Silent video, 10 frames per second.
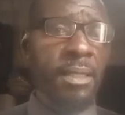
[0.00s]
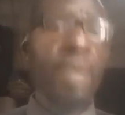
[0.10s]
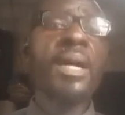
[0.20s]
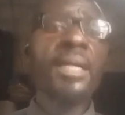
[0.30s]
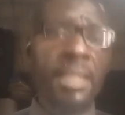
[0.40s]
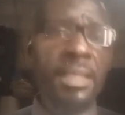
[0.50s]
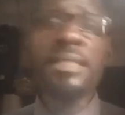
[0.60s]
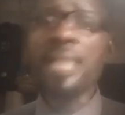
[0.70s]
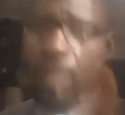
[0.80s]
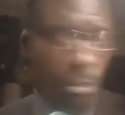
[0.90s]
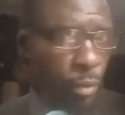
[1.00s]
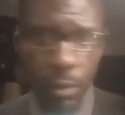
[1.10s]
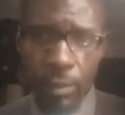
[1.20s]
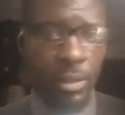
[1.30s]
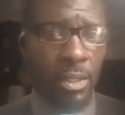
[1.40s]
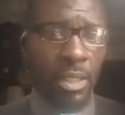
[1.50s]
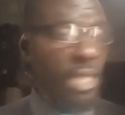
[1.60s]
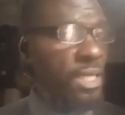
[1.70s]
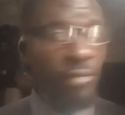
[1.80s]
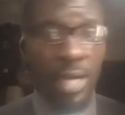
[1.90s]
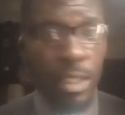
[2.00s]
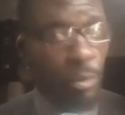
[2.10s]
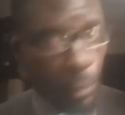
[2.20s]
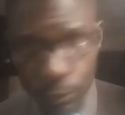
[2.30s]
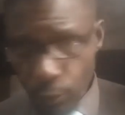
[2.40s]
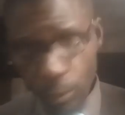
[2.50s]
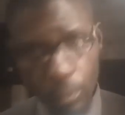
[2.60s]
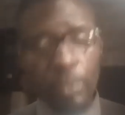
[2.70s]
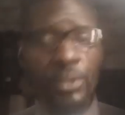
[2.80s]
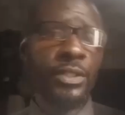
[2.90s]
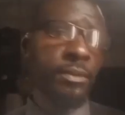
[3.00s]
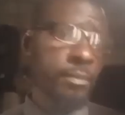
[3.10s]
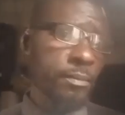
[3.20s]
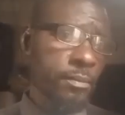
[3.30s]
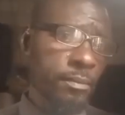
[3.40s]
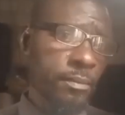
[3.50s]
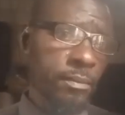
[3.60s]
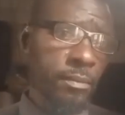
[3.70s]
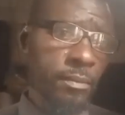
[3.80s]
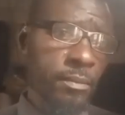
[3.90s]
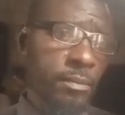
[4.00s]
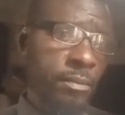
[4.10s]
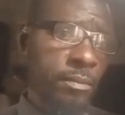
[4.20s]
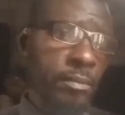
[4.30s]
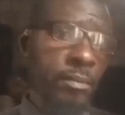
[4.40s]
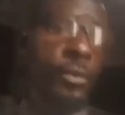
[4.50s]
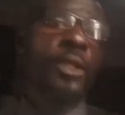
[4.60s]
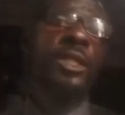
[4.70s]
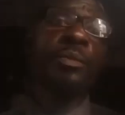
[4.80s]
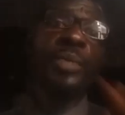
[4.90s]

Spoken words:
Our king is our blood and never imposed on us. But the